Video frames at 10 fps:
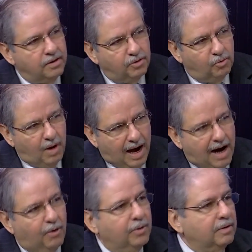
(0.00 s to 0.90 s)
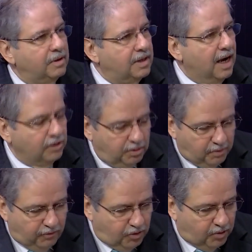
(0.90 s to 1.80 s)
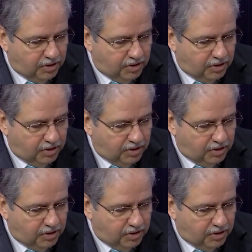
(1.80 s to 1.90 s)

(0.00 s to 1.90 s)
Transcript: throughout the Township of Union.